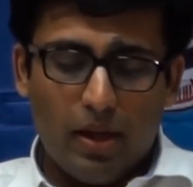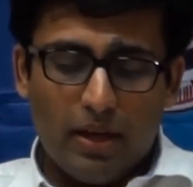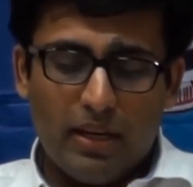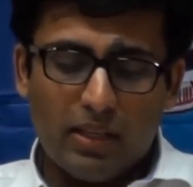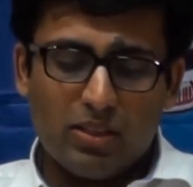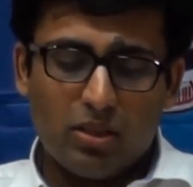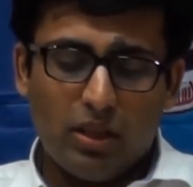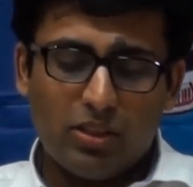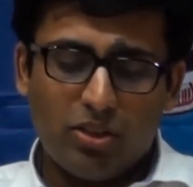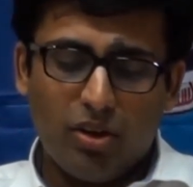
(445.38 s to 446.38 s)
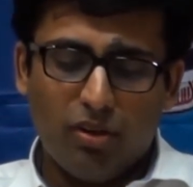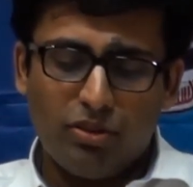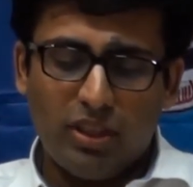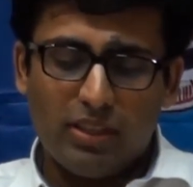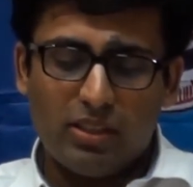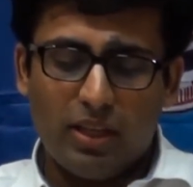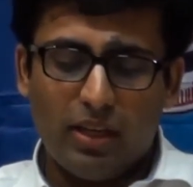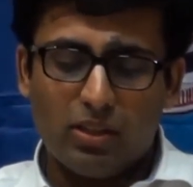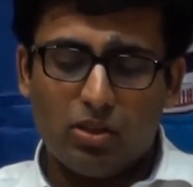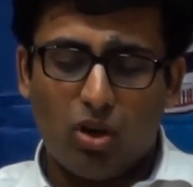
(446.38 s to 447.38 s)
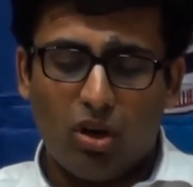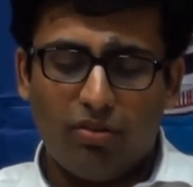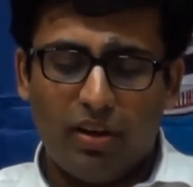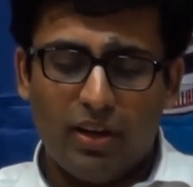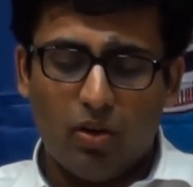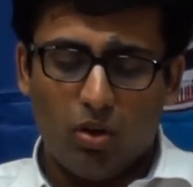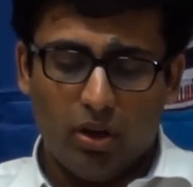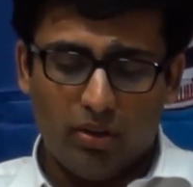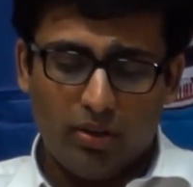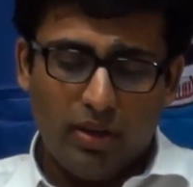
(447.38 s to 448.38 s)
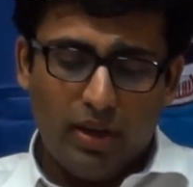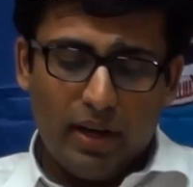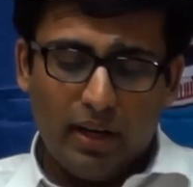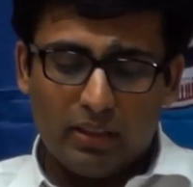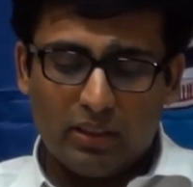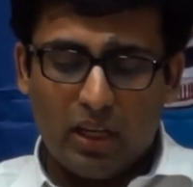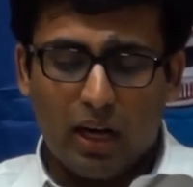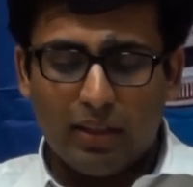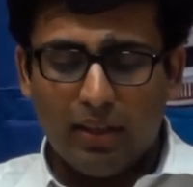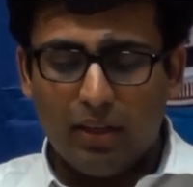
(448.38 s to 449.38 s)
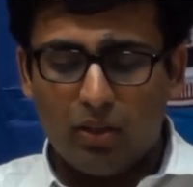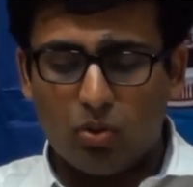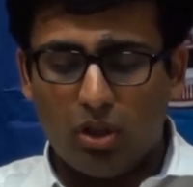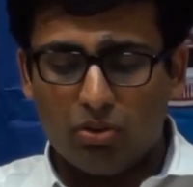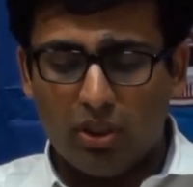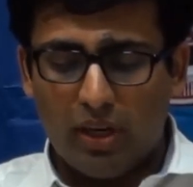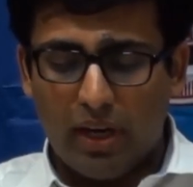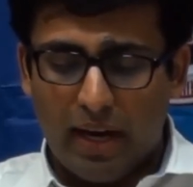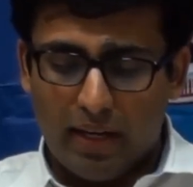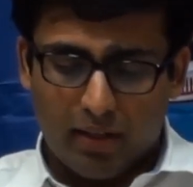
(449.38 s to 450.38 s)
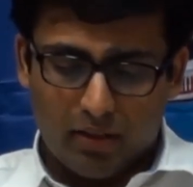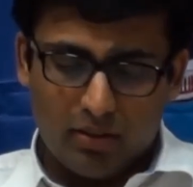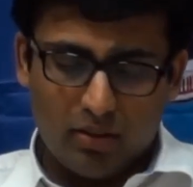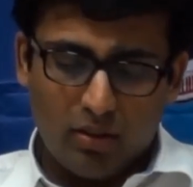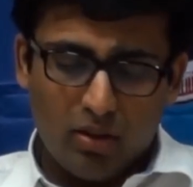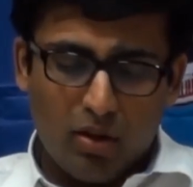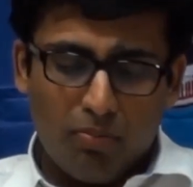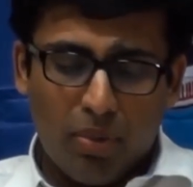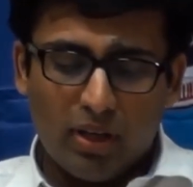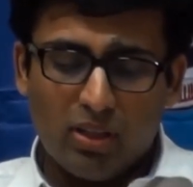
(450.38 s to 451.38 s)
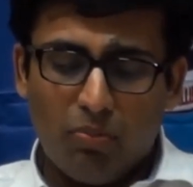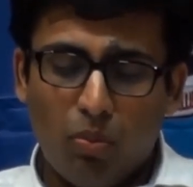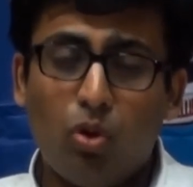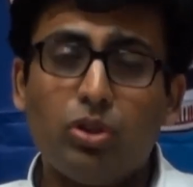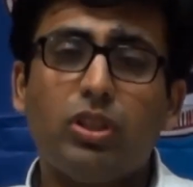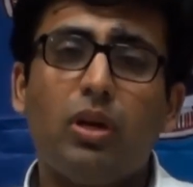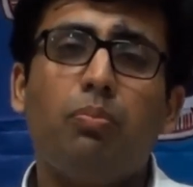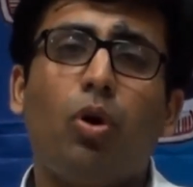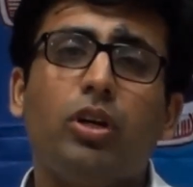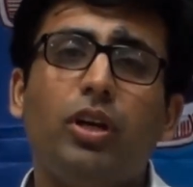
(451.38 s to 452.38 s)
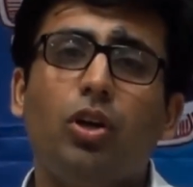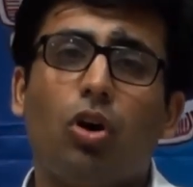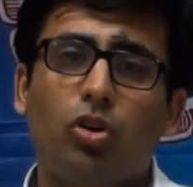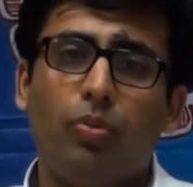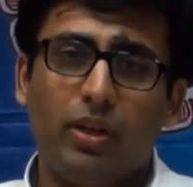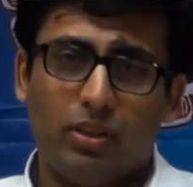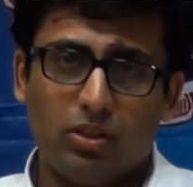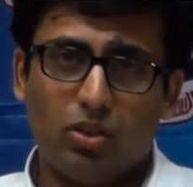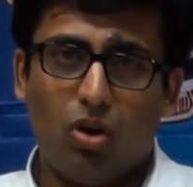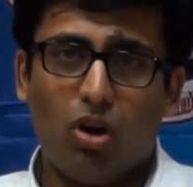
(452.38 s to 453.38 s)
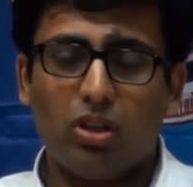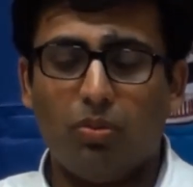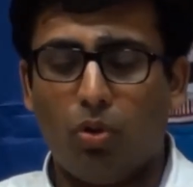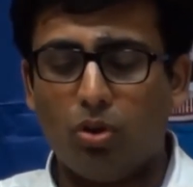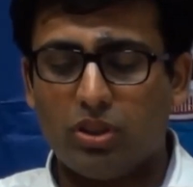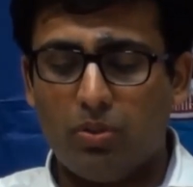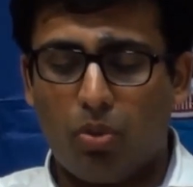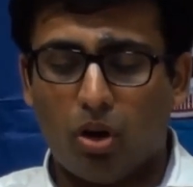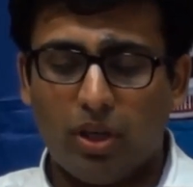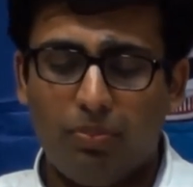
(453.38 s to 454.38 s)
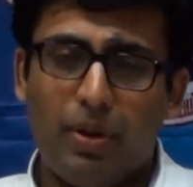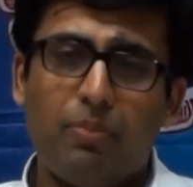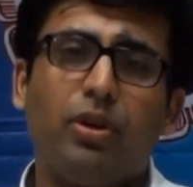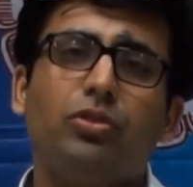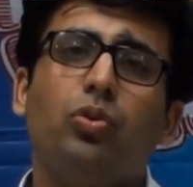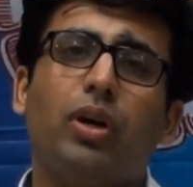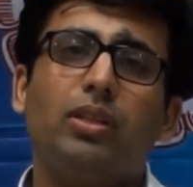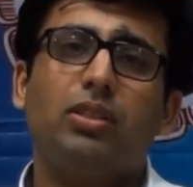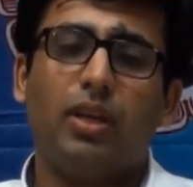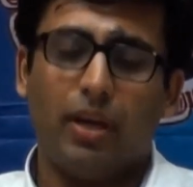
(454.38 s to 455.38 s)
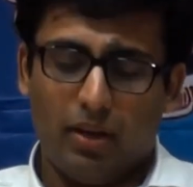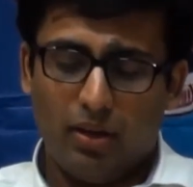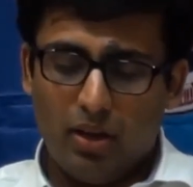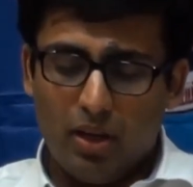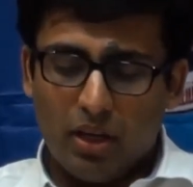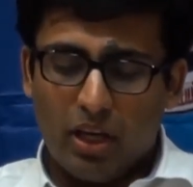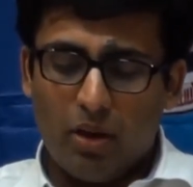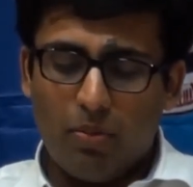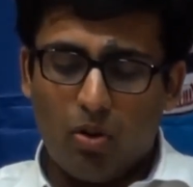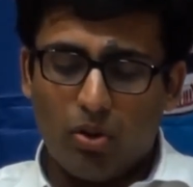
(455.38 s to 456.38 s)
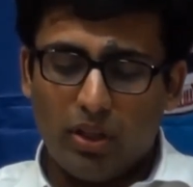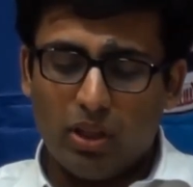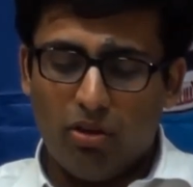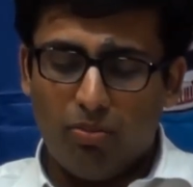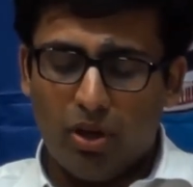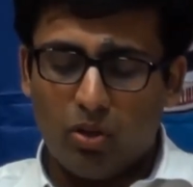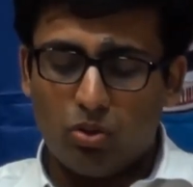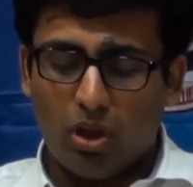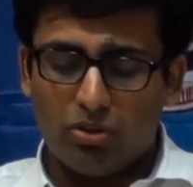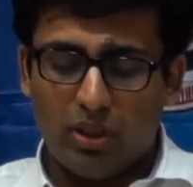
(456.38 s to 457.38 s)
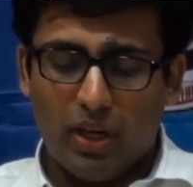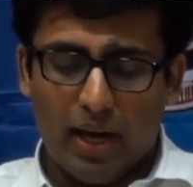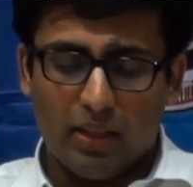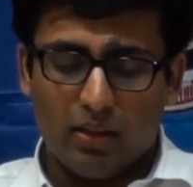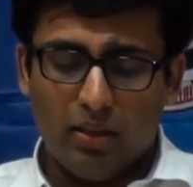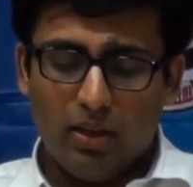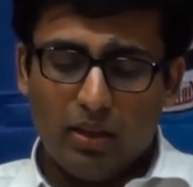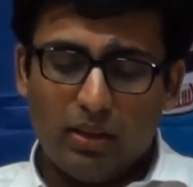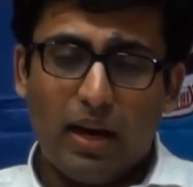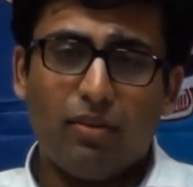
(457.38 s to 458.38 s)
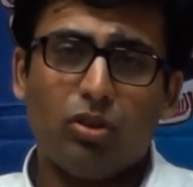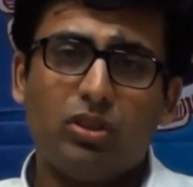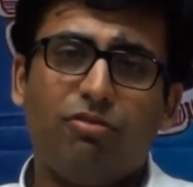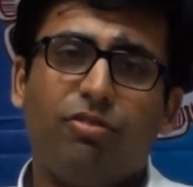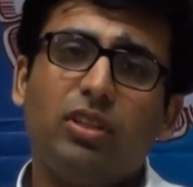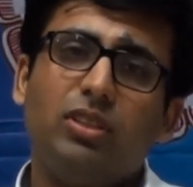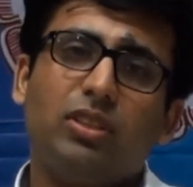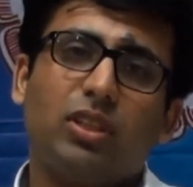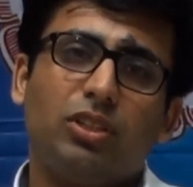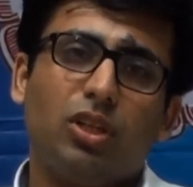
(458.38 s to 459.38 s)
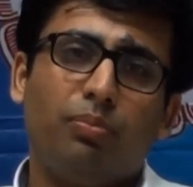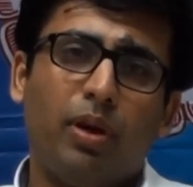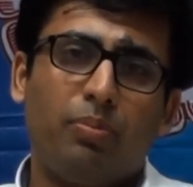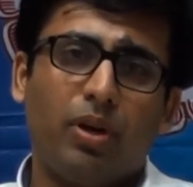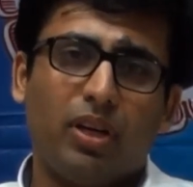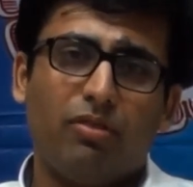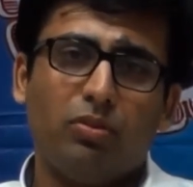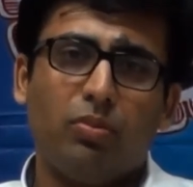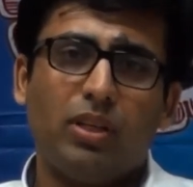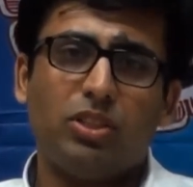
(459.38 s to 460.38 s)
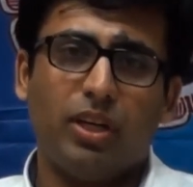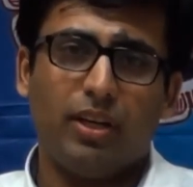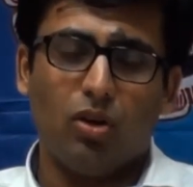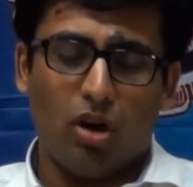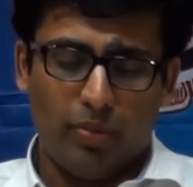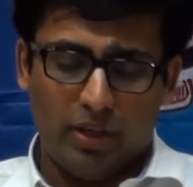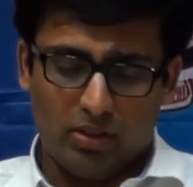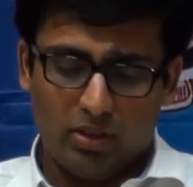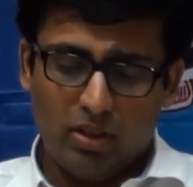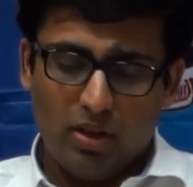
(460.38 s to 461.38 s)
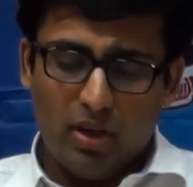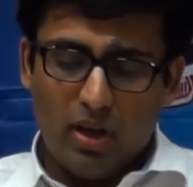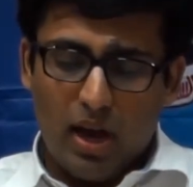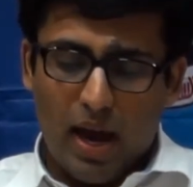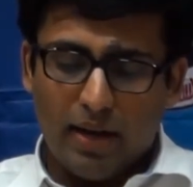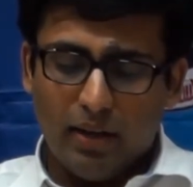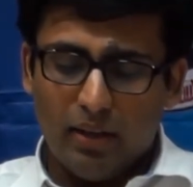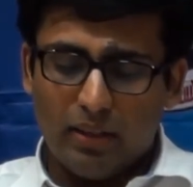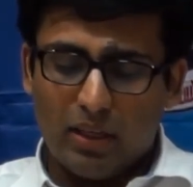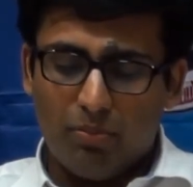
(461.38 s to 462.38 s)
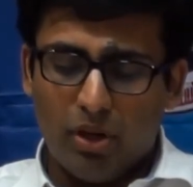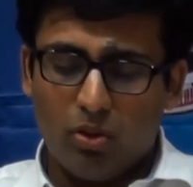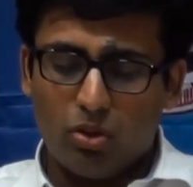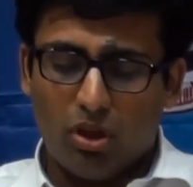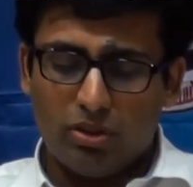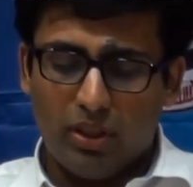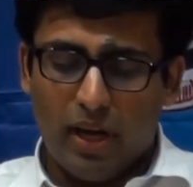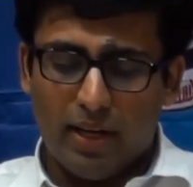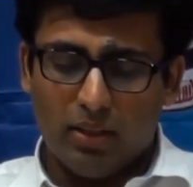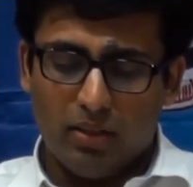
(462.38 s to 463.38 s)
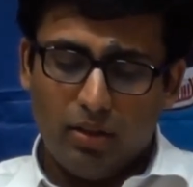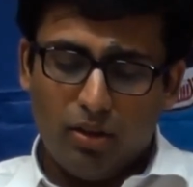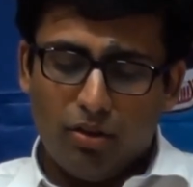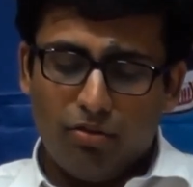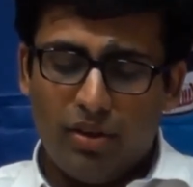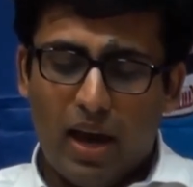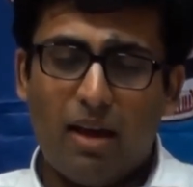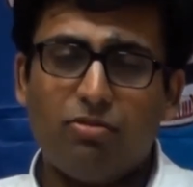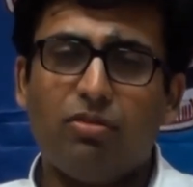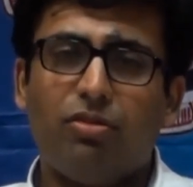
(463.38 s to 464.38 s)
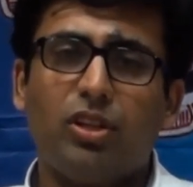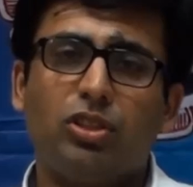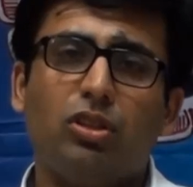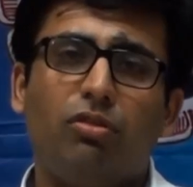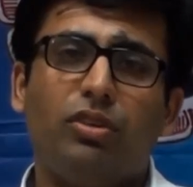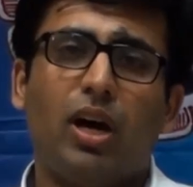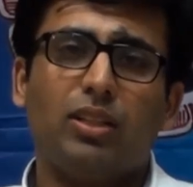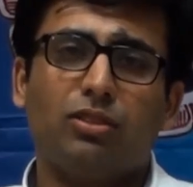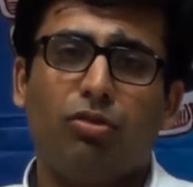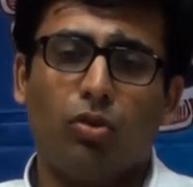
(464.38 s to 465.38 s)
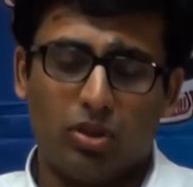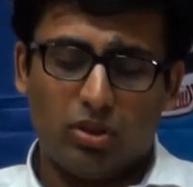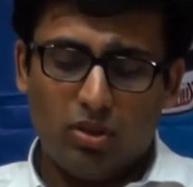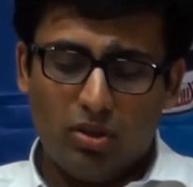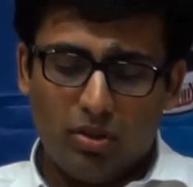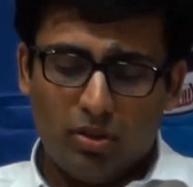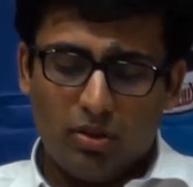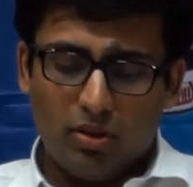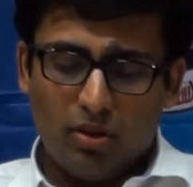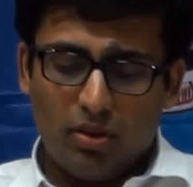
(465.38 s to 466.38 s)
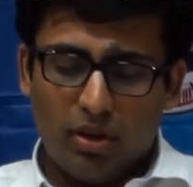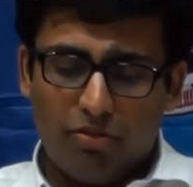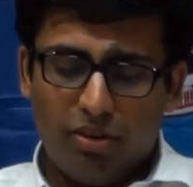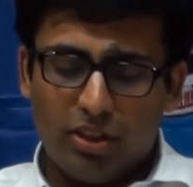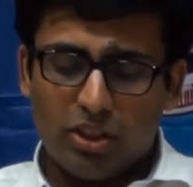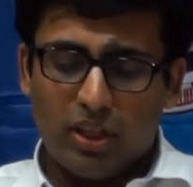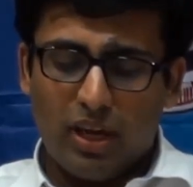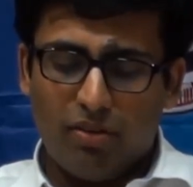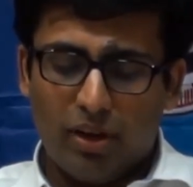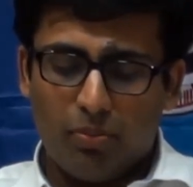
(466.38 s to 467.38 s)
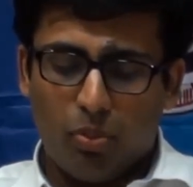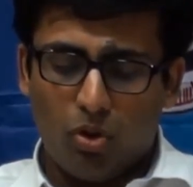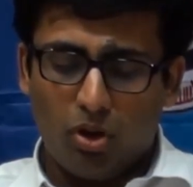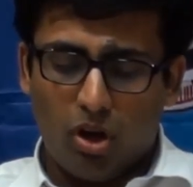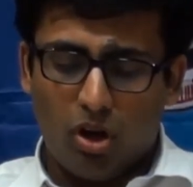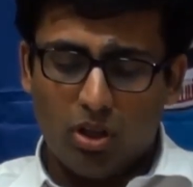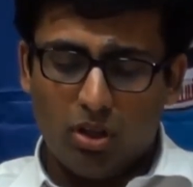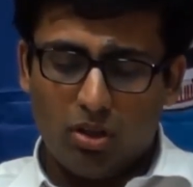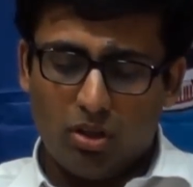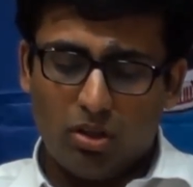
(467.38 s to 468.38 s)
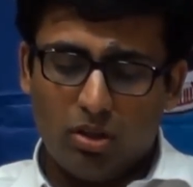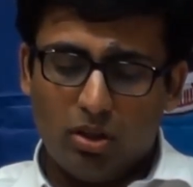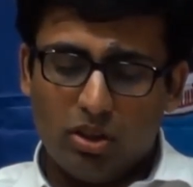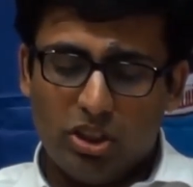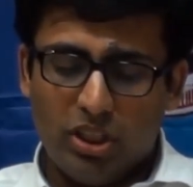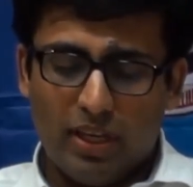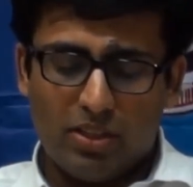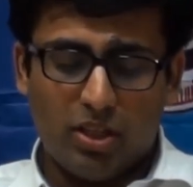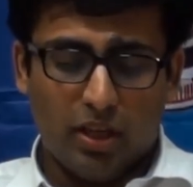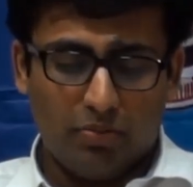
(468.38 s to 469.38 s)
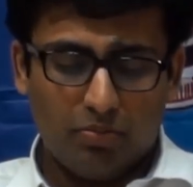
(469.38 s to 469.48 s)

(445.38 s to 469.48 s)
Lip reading: History of GST is not very old. It started in 2008, but the most important documents or the most important papers, you can say, came out in November 2009. That was the first discussion paper given by state governments. And in December 2009, we have the version of task force which gave a report on GST.